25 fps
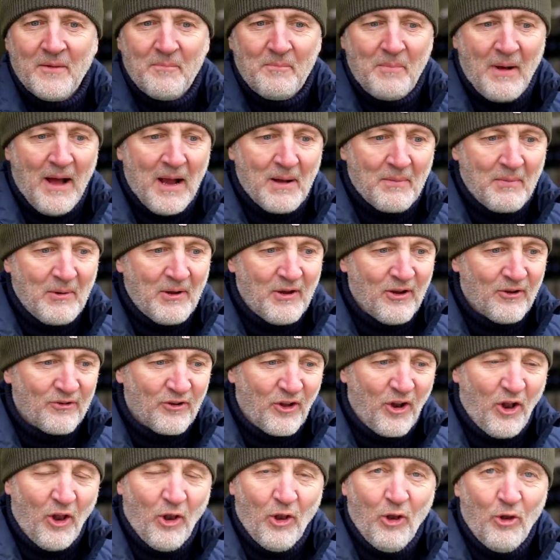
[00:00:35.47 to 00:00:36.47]
bag because
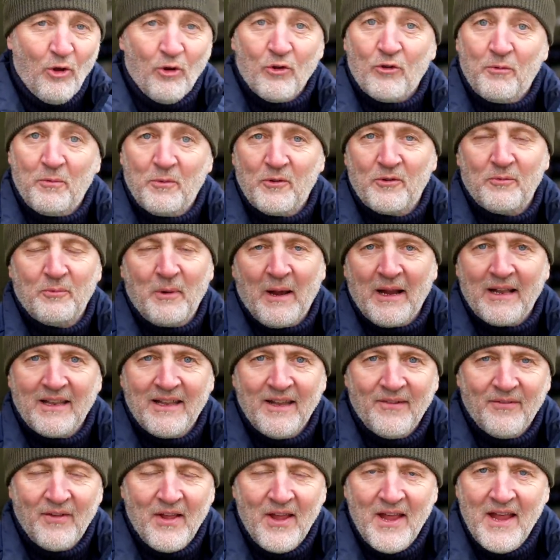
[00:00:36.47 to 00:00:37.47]
on a looks
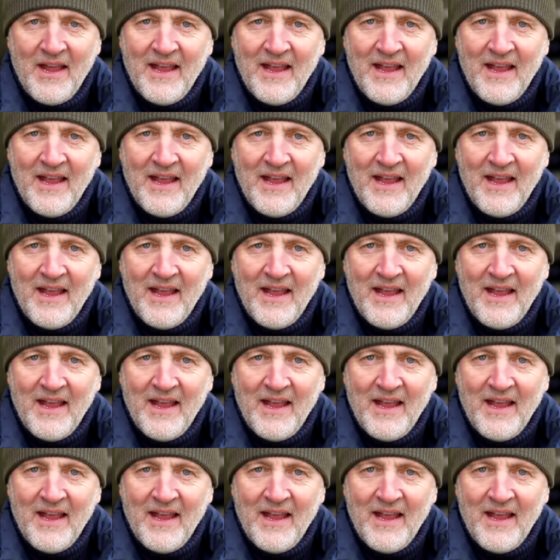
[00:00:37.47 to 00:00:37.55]
perspective,